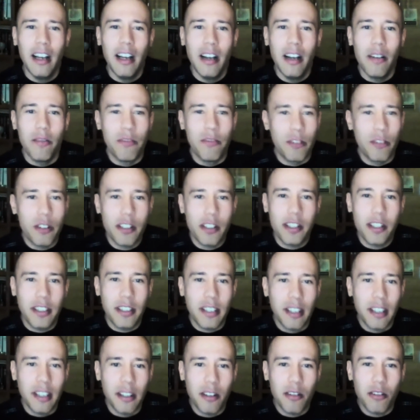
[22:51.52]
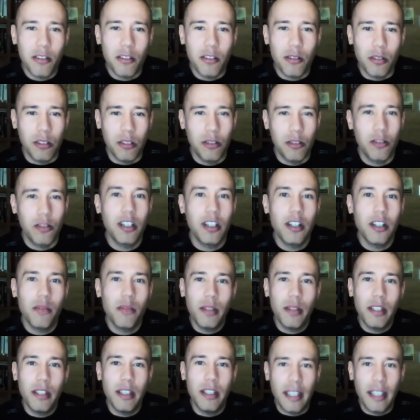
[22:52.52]
Versus here, you're going to
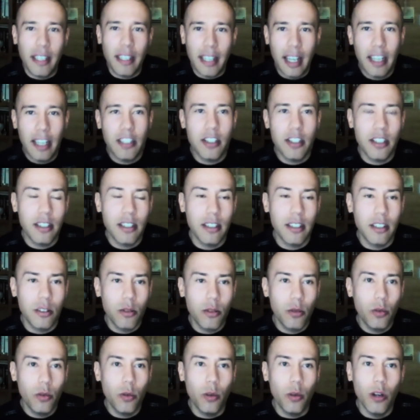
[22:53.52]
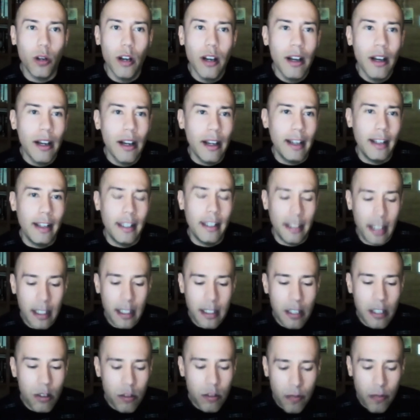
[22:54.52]
be engaging in the tool, and that
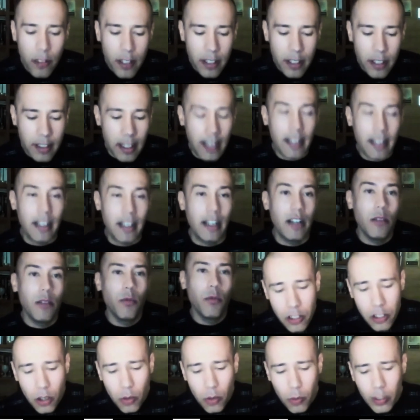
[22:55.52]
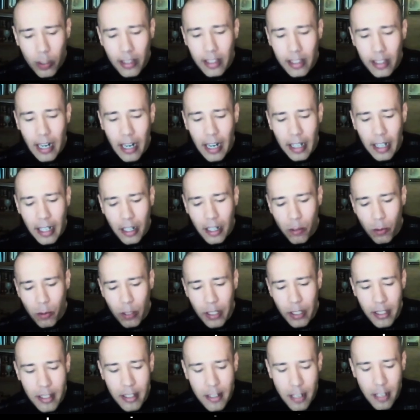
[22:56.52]
sounds very exciting. And with that, I kind of want
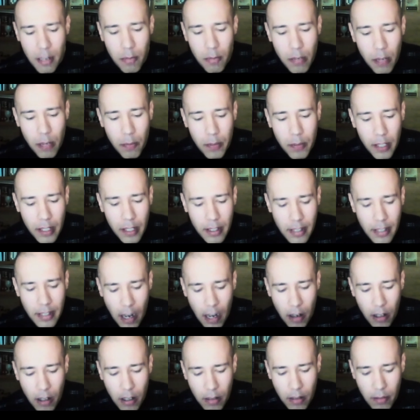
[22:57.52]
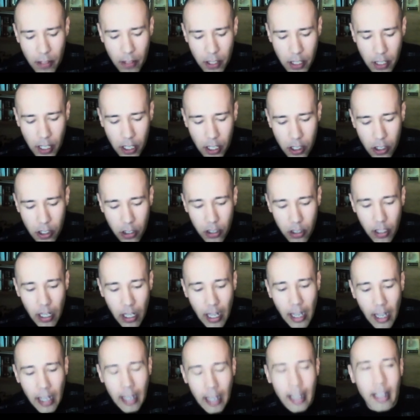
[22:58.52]
to sum up the entire conversation
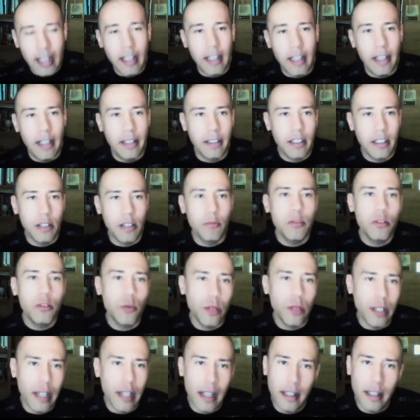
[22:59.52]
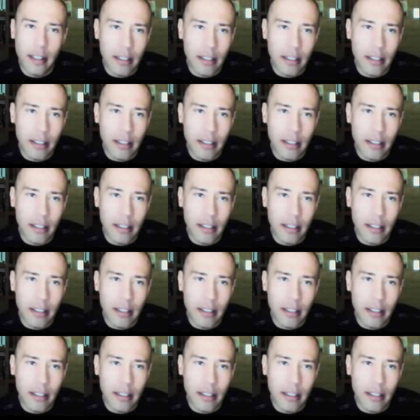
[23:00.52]
and come to an end.